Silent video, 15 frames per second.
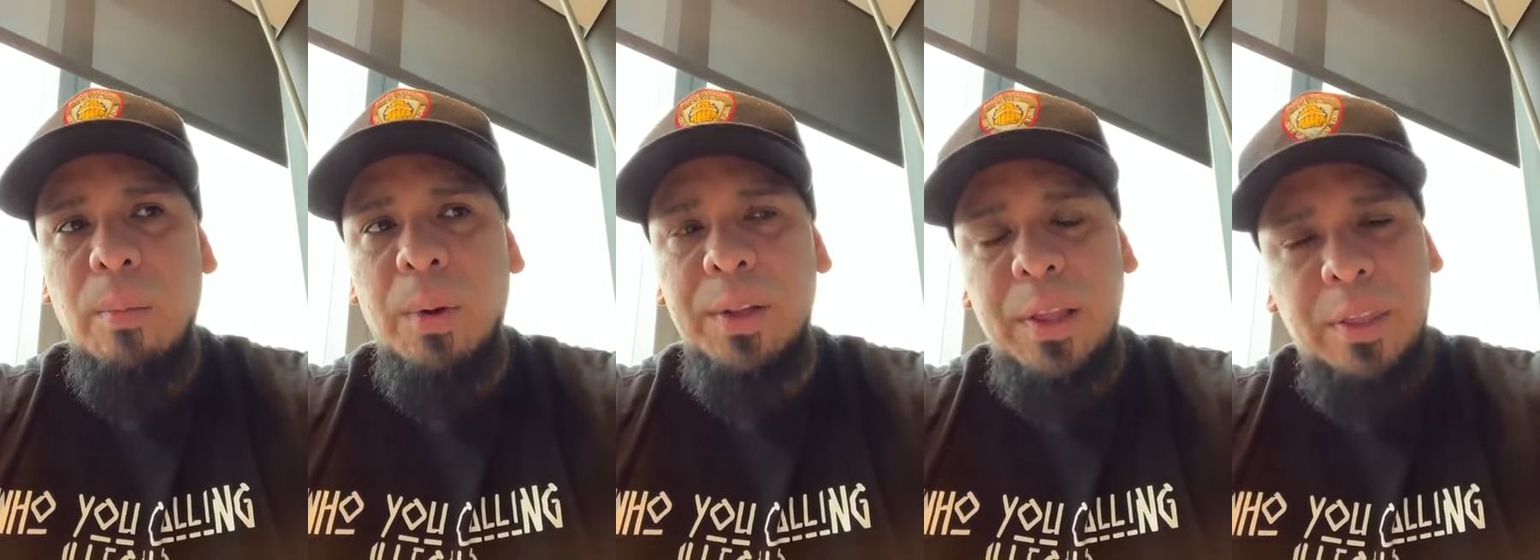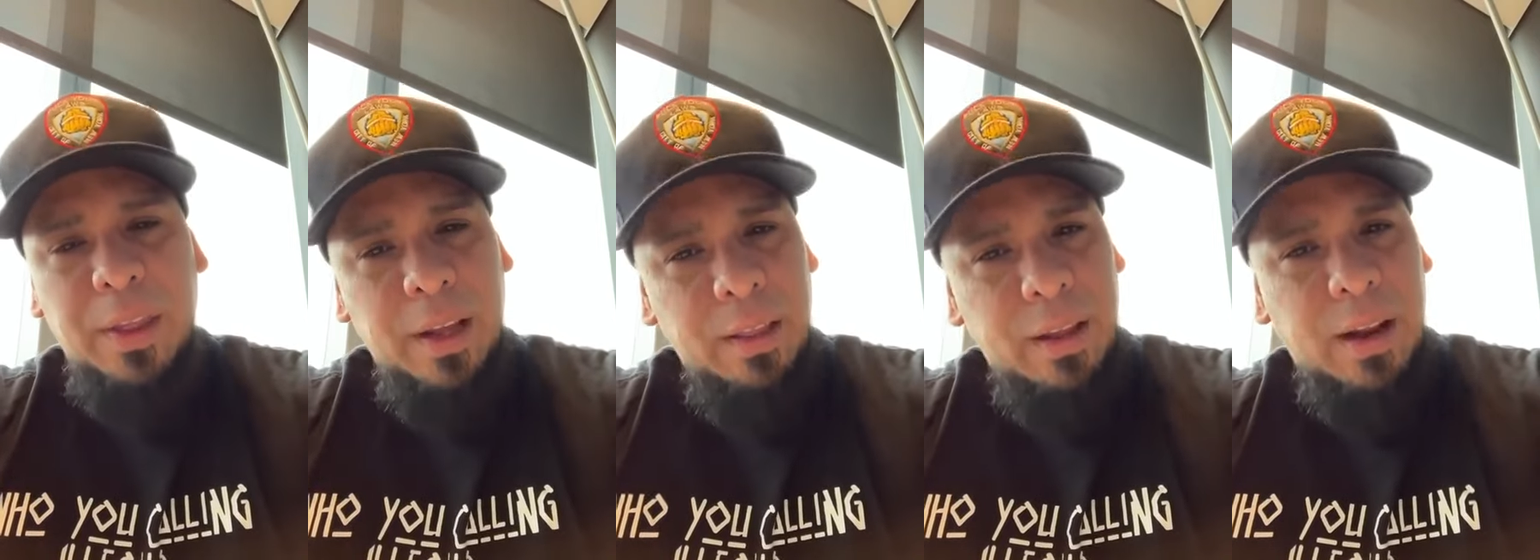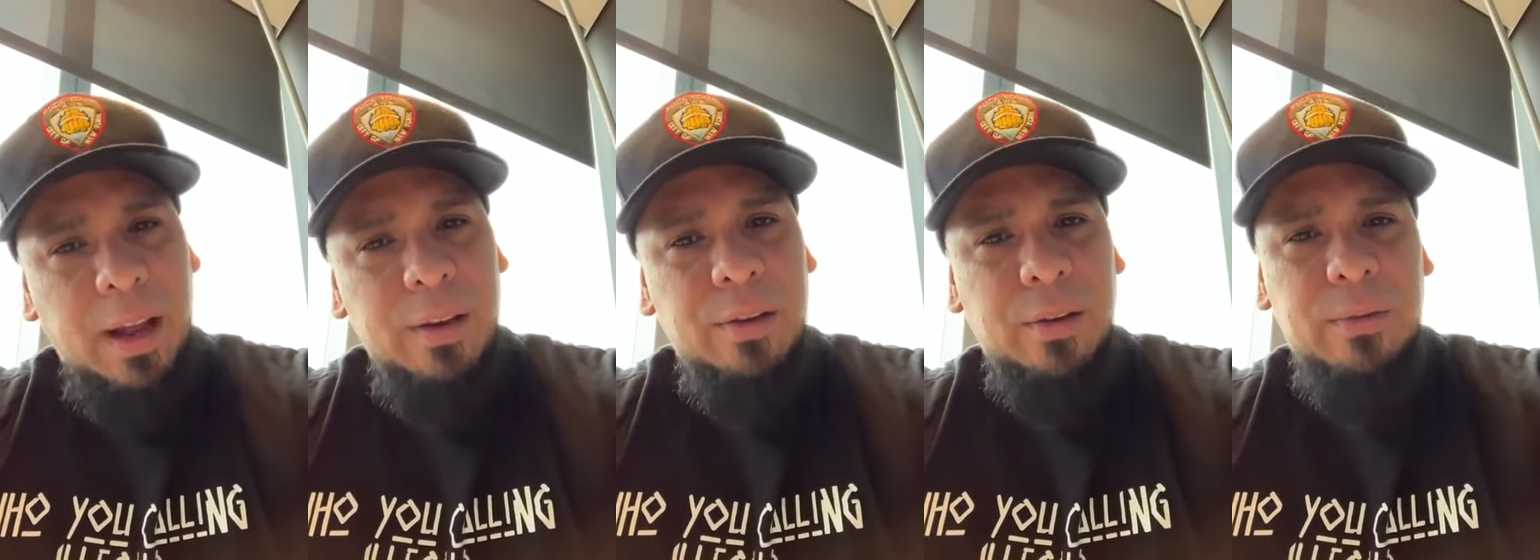But the thing that
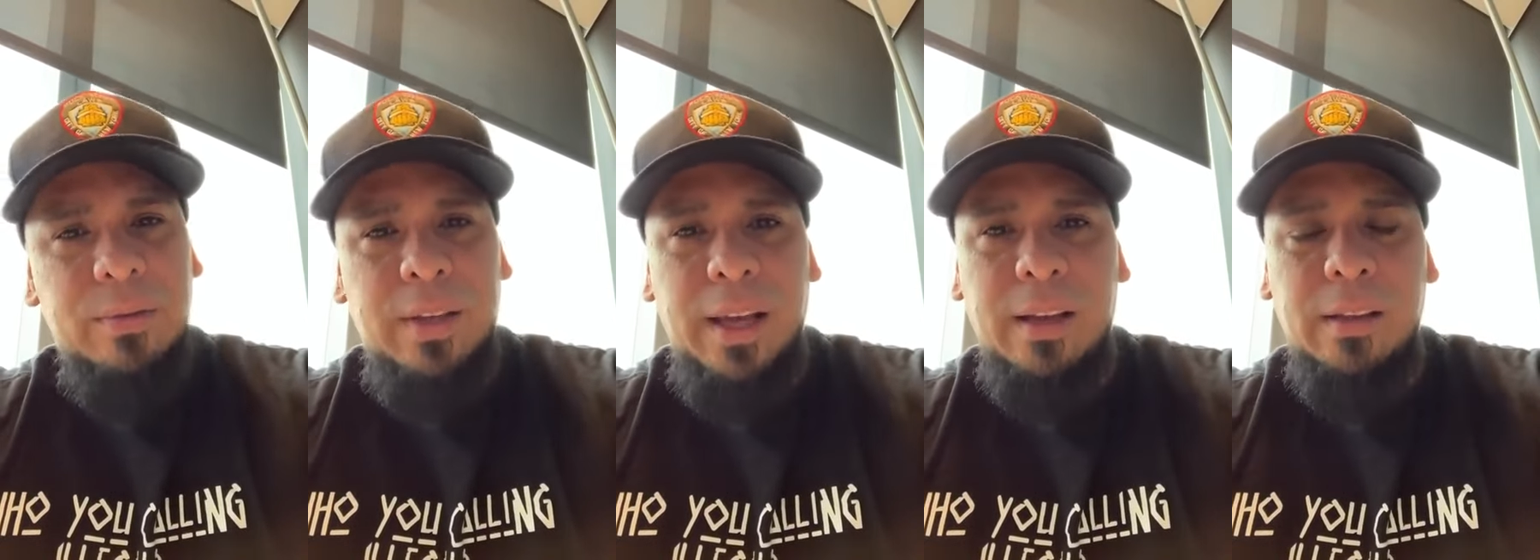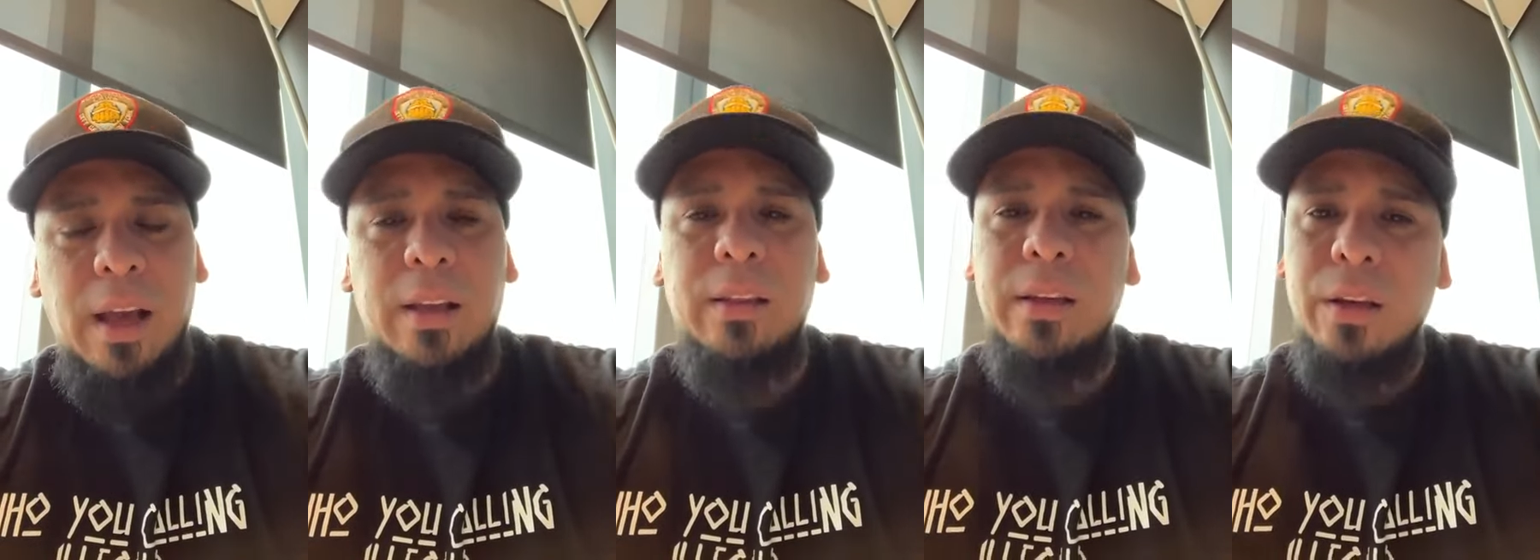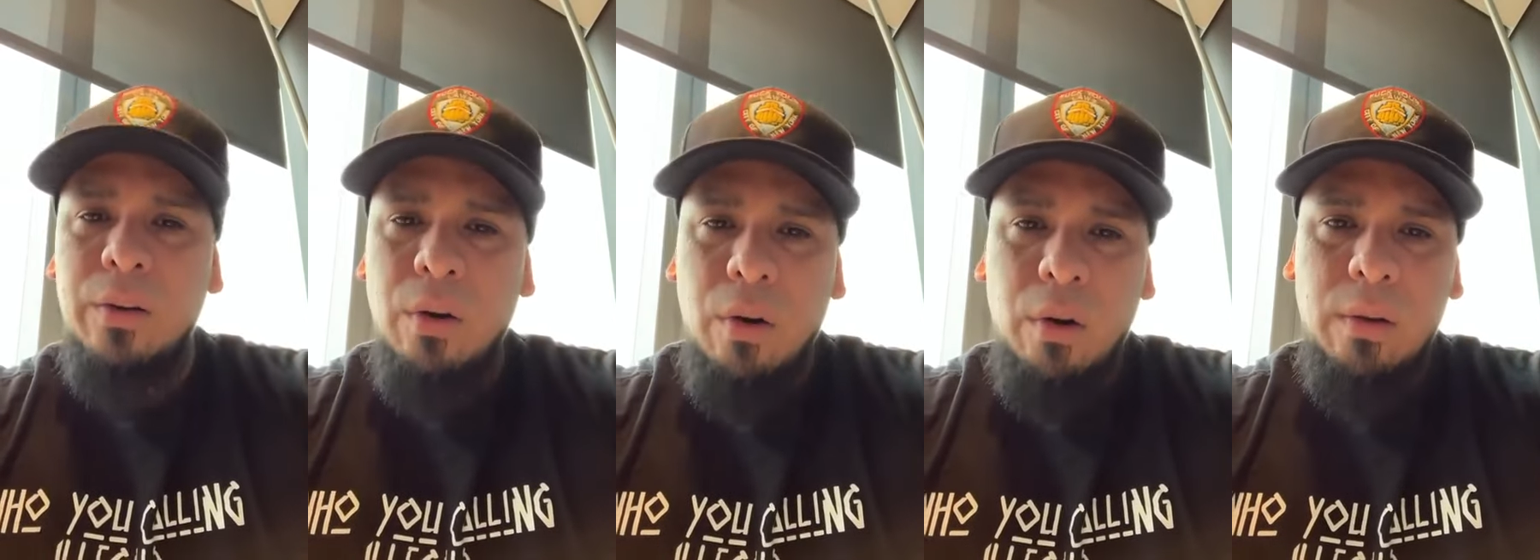I don't take lightly
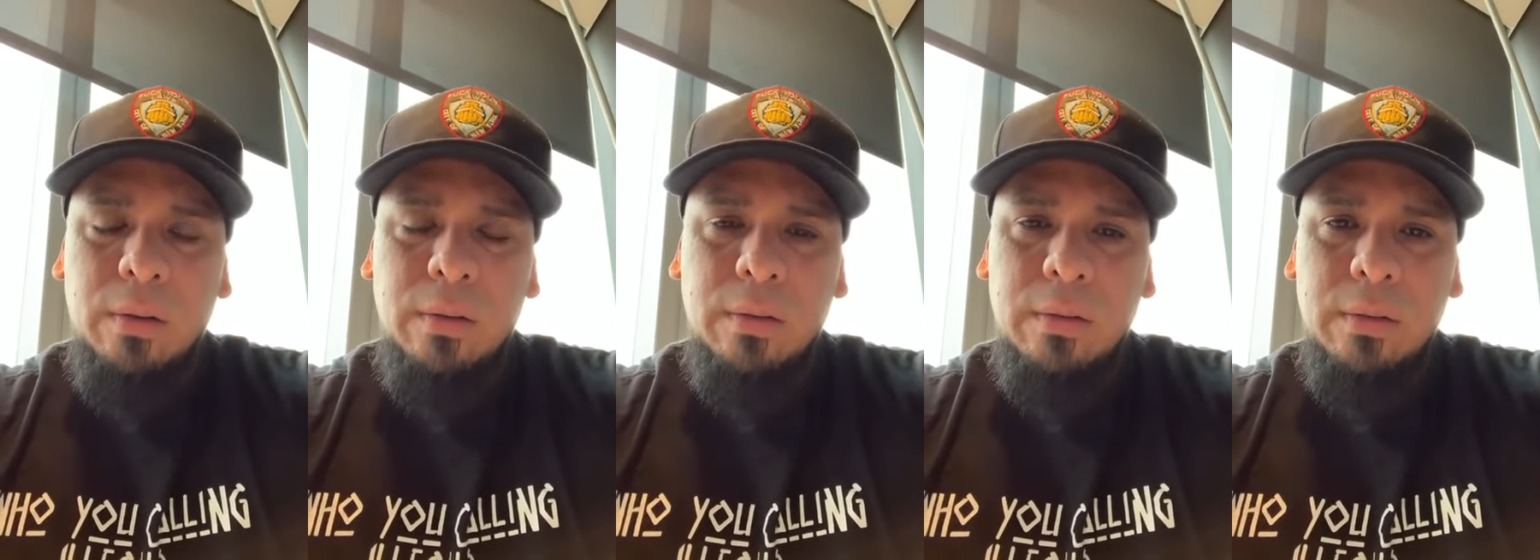at all